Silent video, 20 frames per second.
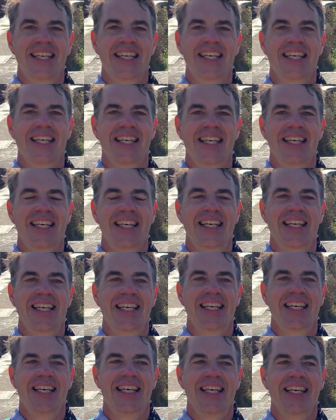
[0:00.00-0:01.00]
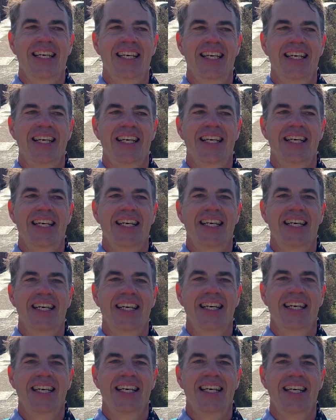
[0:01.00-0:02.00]

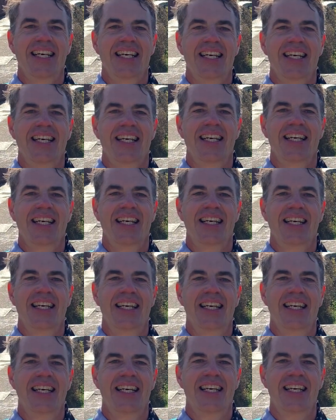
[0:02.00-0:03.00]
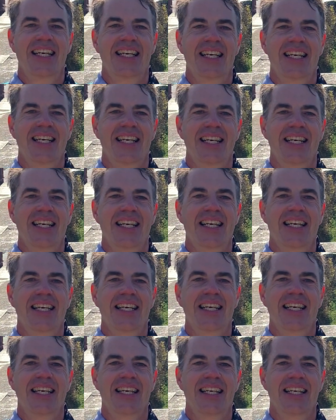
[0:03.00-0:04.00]

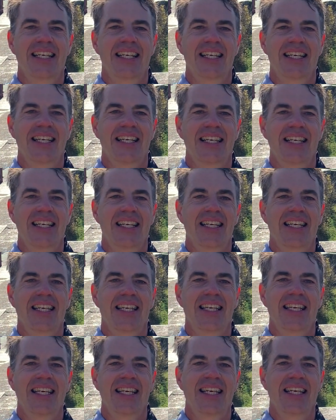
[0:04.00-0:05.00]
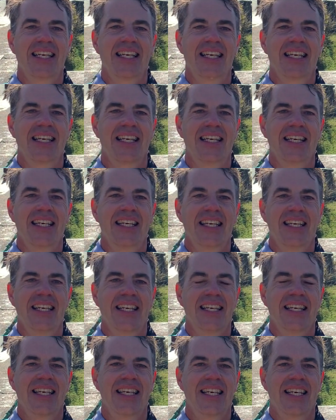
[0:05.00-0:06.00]

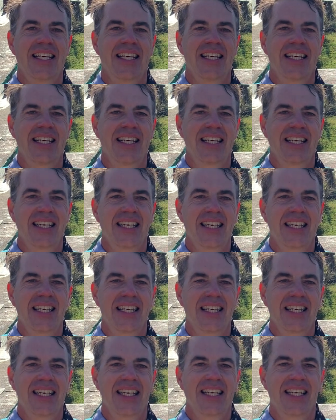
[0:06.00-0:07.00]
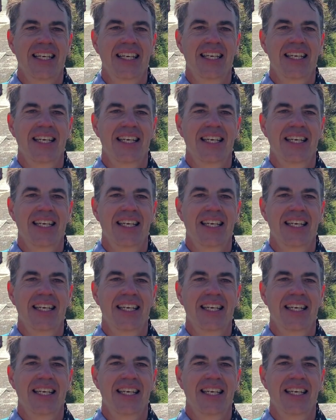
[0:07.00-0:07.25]
[no speech]